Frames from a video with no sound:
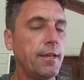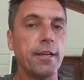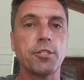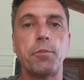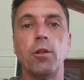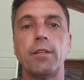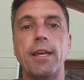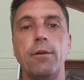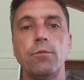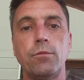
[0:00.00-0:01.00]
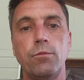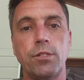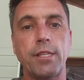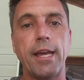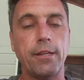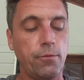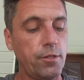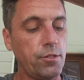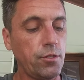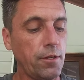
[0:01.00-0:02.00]
expelled air would stay
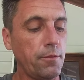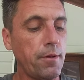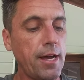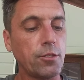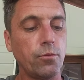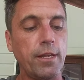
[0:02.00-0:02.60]
inside the mask.